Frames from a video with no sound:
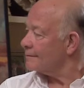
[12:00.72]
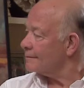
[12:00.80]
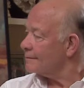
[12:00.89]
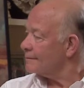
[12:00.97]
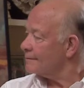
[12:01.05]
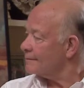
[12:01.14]

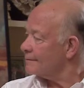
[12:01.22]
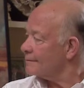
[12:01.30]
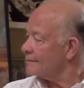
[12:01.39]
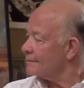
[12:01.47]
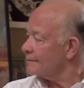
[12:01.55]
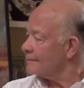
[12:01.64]

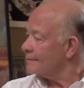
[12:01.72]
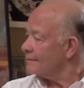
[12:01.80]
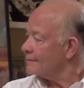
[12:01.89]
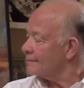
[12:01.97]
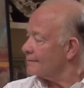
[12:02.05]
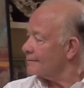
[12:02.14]

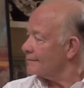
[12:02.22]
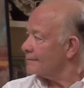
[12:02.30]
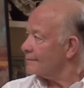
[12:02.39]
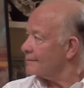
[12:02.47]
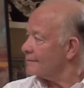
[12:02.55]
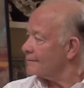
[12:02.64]

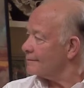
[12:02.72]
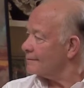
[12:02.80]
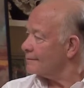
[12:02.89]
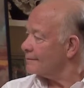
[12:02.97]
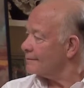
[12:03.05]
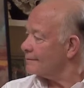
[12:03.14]

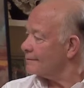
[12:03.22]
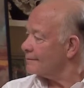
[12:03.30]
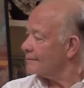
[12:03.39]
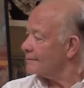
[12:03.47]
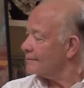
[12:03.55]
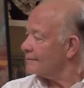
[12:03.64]

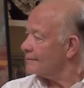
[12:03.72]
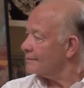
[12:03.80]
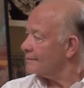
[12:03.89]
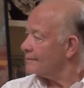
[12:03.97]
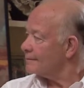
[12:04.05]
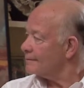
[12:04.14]

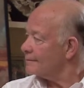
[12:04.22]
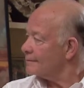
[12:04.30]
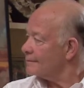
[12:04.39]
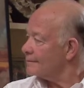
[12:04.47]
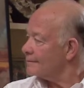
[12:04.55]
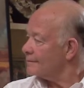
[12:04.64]

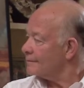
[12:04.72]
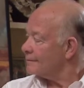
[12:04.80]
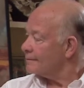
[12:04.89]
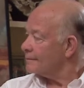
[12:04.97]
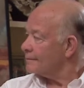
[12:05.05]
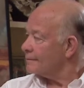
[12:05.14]

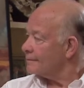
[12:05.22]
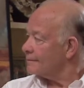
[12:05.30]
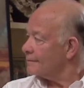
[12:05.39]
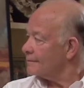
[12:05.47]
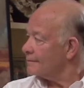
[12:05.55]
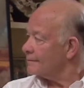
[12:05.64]
No words are spoken by the person on screen.